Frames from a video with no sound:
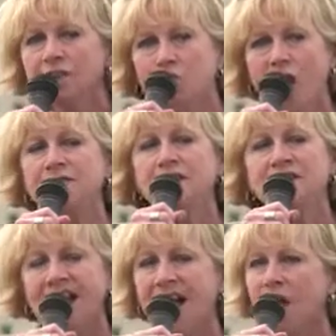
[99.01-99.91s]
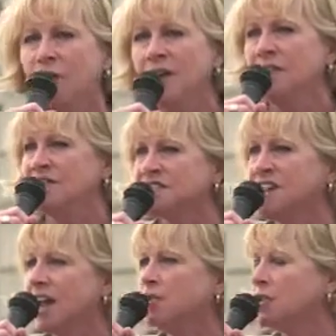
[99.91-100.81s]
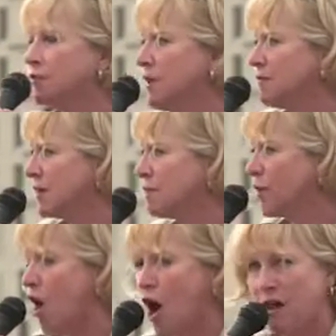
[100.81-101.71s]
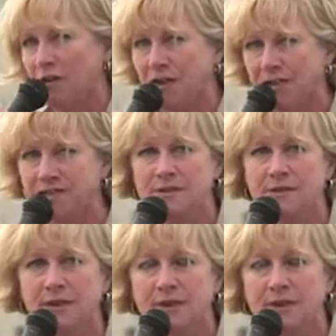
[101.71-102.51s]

driving down the standard of living for all of us.